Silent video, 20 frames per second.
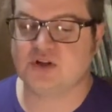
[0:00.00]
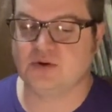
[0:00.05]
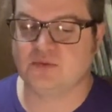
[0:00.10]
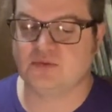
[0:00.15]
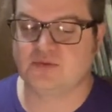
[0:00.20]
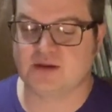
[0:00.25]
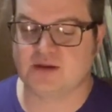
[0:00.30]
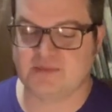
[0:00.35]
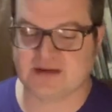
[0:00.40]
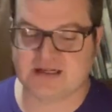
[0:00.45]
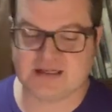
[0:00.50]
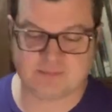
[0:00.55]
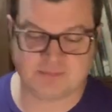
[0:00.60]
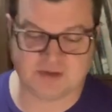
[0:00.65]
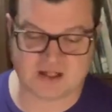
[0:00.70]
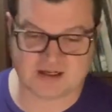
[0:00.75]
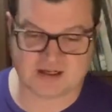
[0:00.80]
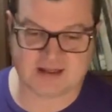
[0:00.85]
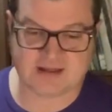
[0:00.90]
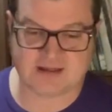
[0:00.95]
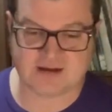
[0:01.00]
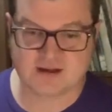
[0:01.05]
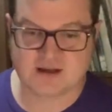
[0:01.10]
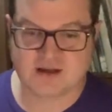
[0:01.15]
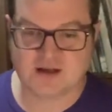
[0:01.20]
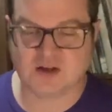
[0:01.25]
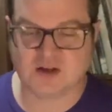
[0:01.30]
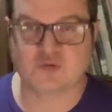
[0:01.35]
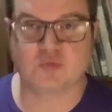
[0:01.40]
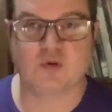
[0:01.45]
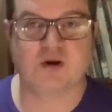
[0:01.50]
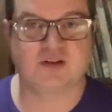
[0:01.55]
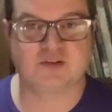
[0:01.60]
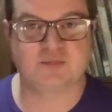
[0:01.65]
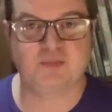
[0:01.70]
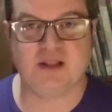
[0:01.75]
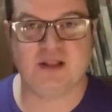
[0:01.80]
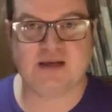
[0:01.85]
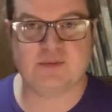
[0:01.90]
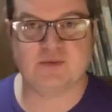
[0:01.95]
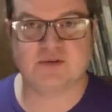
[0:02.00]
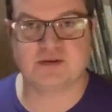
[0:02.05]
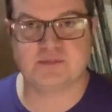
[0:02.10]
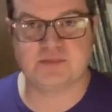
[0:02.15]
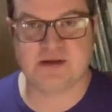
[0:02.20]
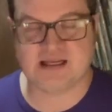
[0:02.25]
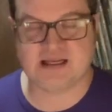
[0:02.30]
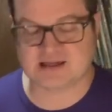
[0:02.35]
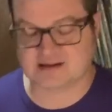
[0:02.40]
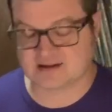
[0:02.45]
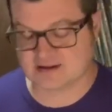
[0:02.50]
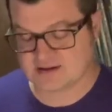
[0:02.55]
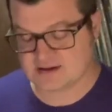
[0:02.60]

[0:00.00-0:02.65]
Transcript: thumping and plucking, as well as playing with the pick.